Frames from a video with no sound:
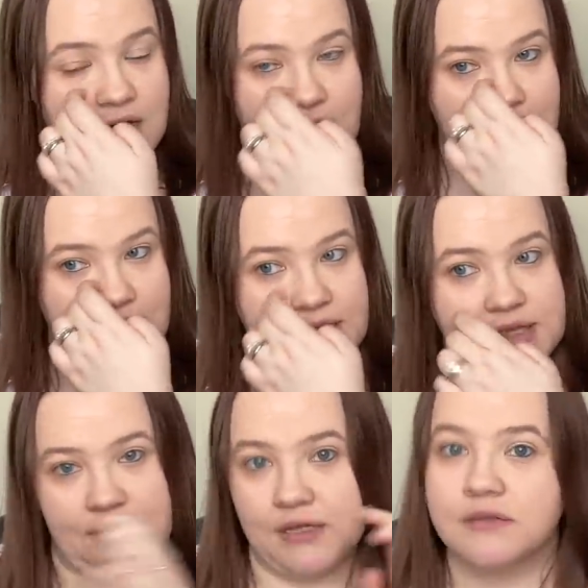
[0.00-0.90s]
Uh, and
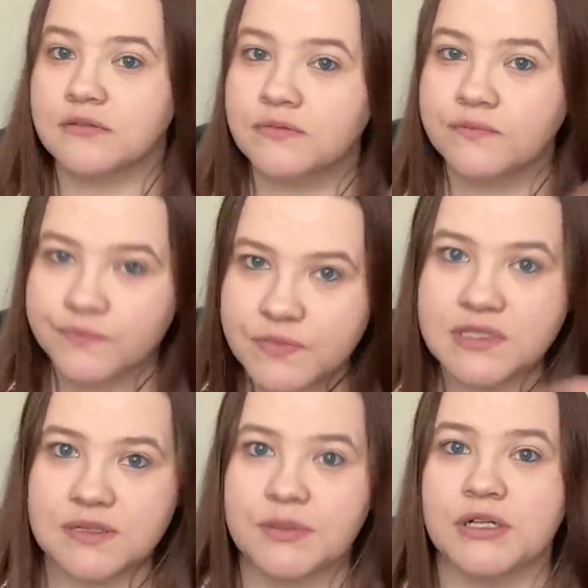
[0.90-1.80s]
then
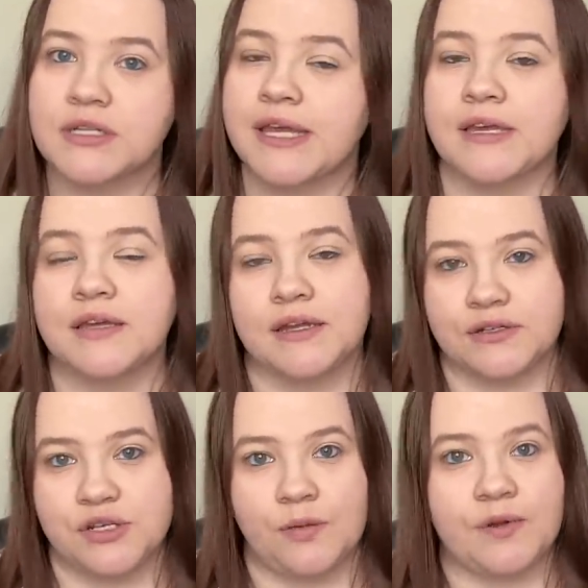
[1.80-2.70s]
Similarly, in
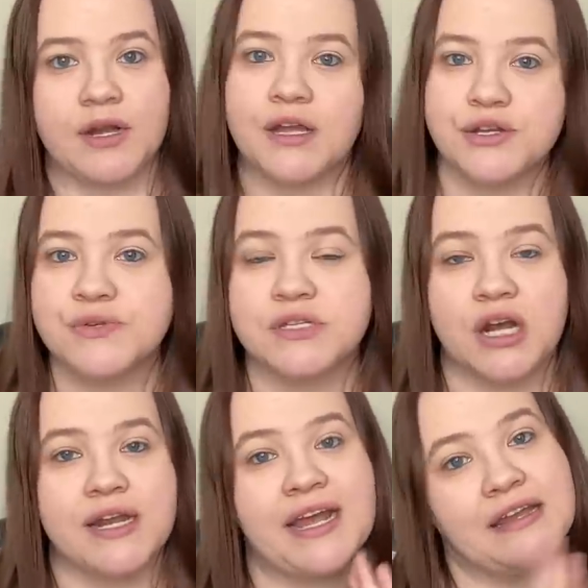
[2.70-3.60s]
October, a new
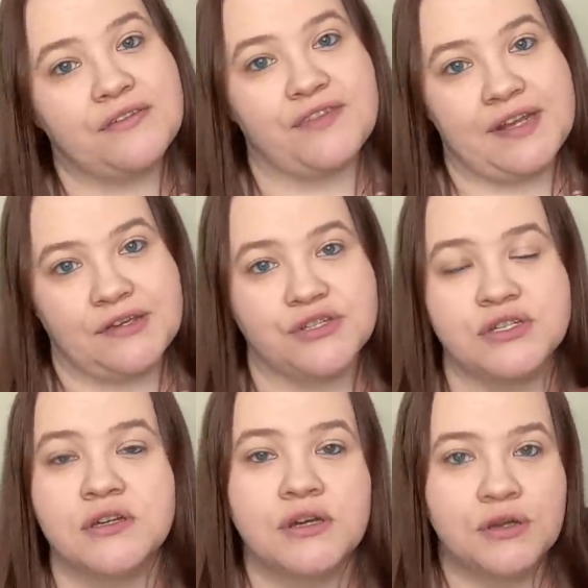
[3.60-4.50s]
start and a finish
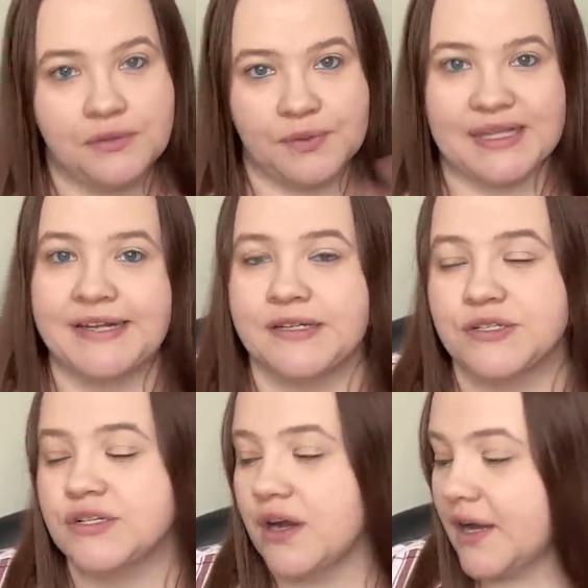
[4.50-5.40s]
relating
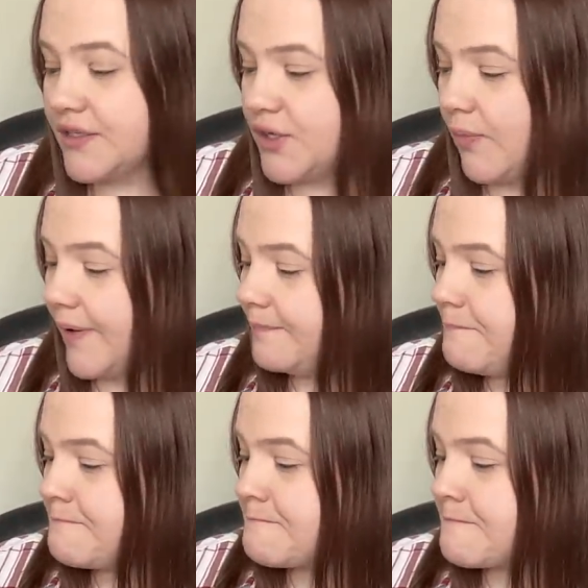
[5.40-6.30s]
to Dark October.
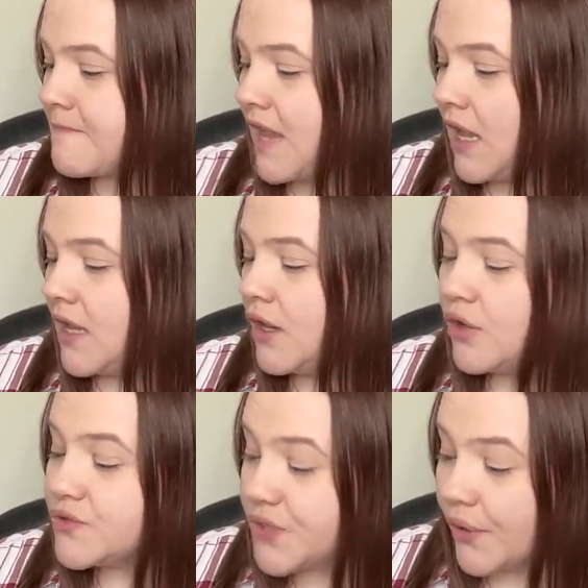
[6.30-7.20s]

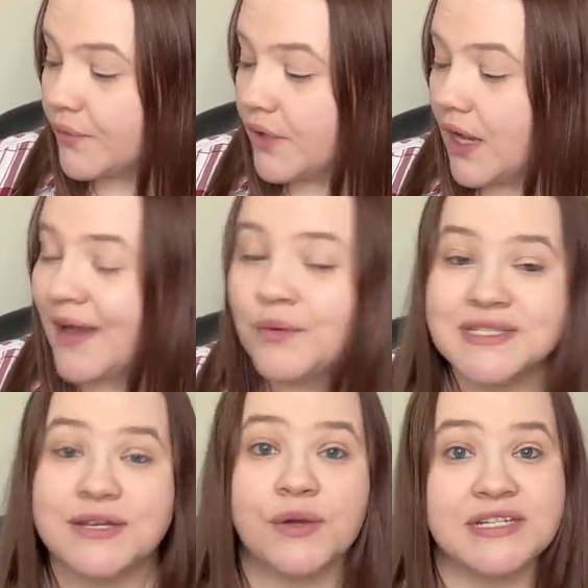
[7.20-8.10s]
So, I
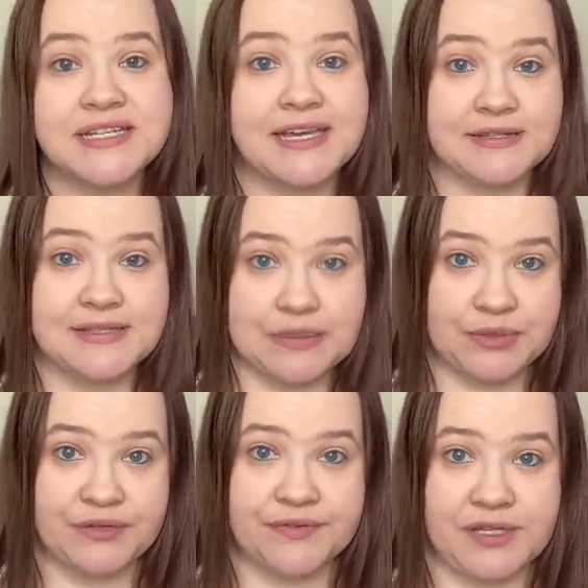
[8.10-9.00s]
wasn't going to get a
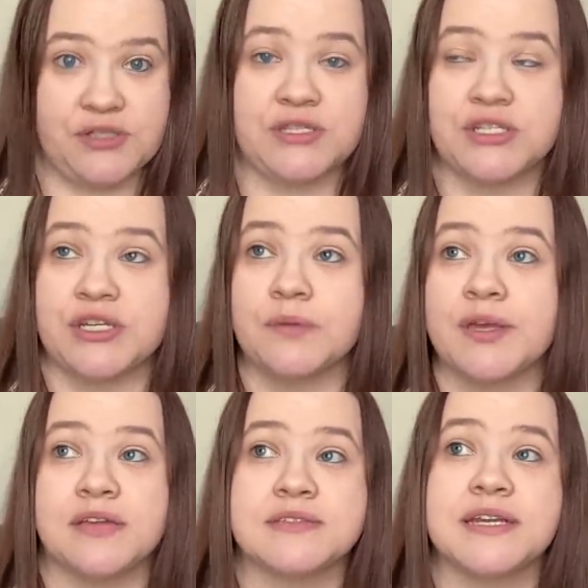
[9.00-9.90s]
sampler finish this year
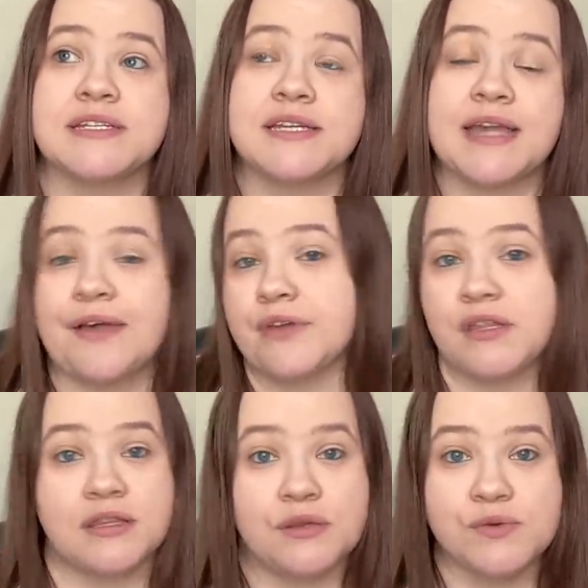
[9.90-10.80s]
because I didn't have
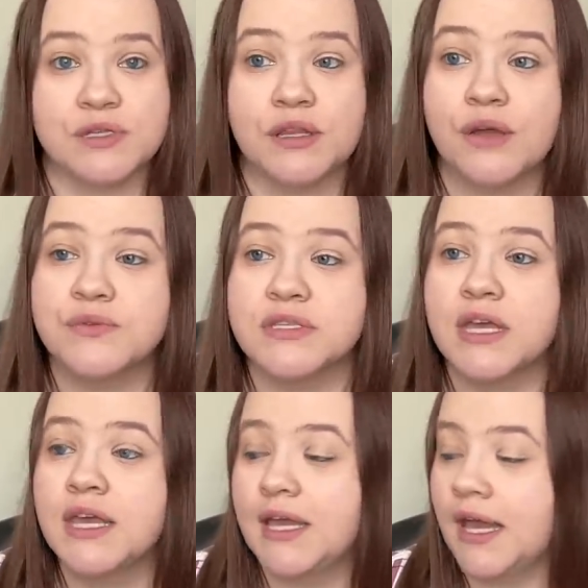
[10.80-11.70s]
anything that was close,
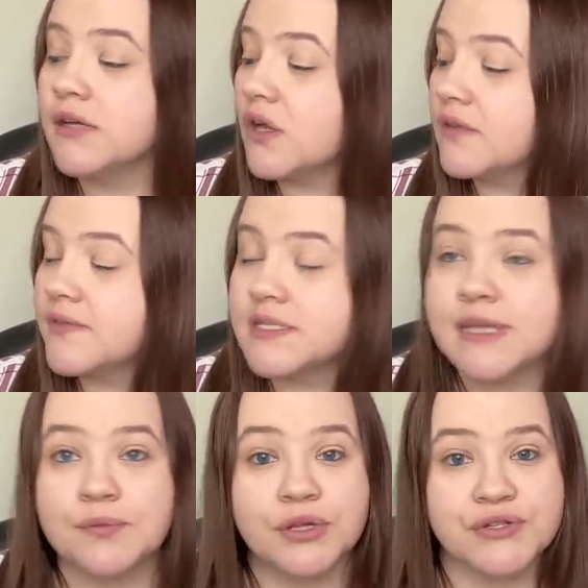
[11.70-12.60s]
and all of the
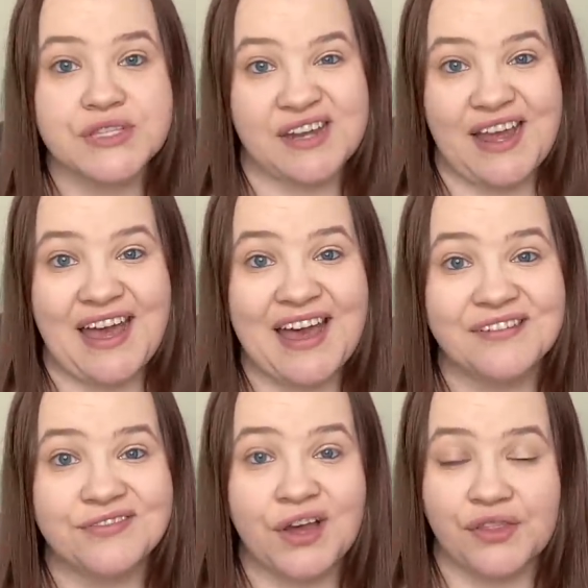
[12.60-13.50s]
samplers that I
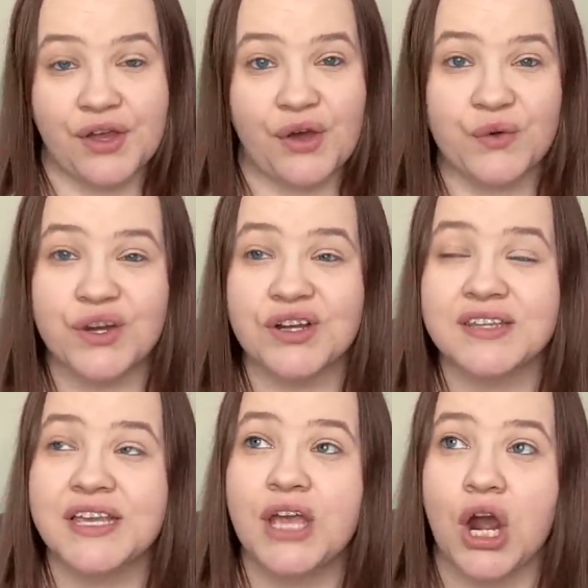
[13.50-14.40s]
have on the go
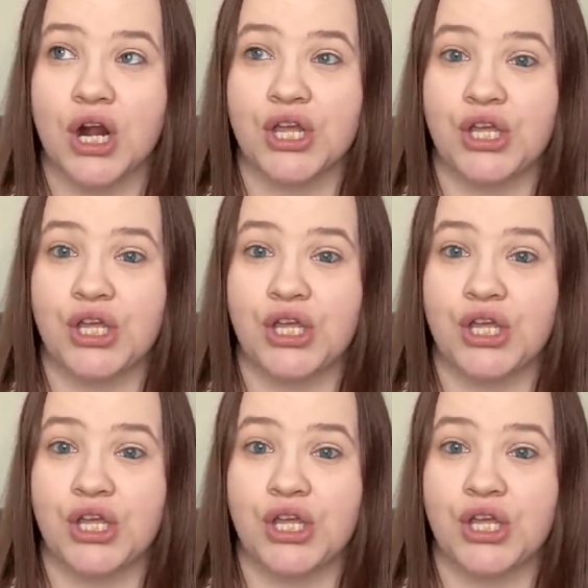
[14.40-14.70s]
currently are